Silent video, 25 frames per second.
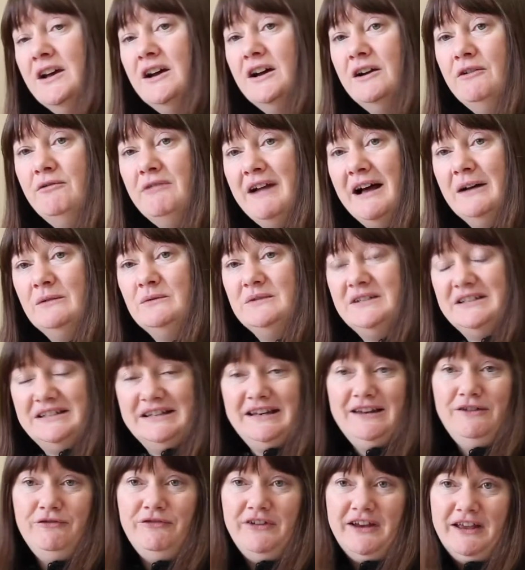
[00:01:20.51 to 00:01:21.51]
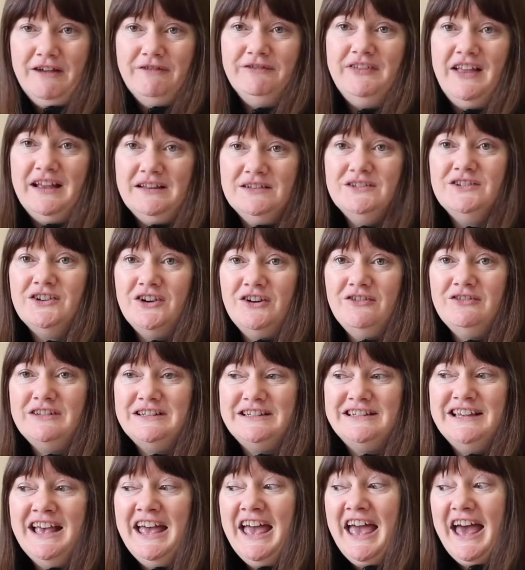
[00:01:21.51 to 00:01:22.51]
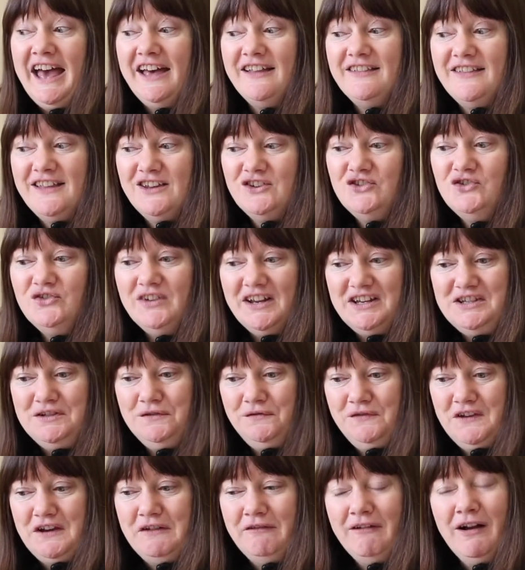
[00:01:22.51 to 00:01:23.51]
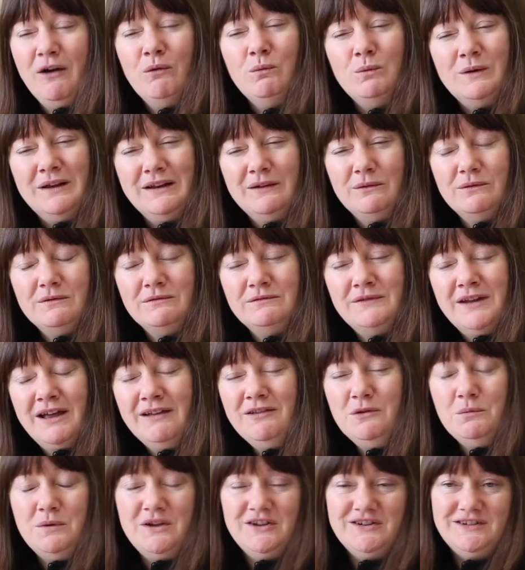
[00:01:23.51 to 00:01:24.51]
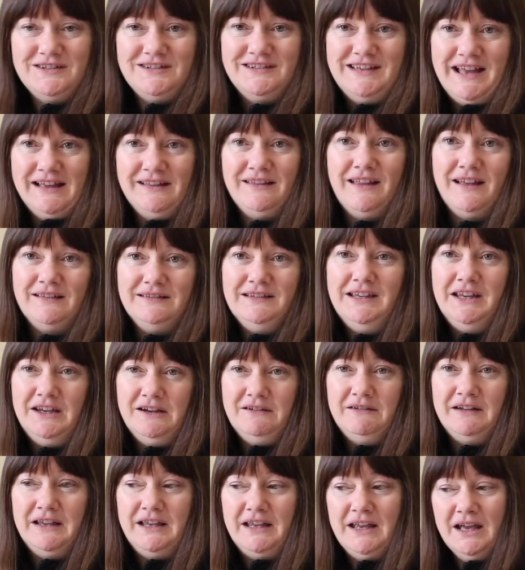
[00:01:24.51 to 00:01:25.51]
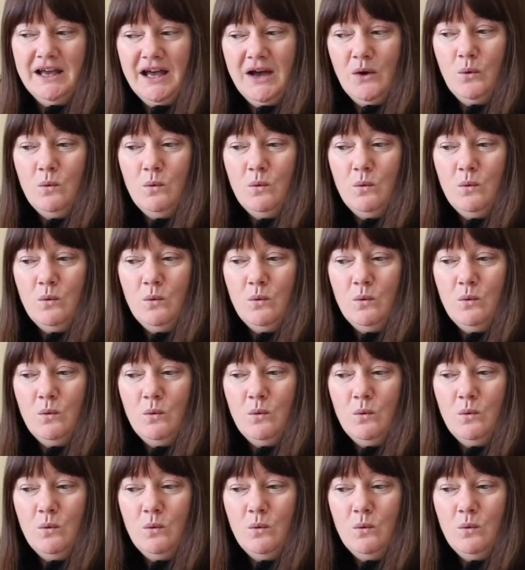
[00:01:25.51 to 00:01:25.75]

around the delivery of that service, and then tried to figure out, well, now that we understand that theory,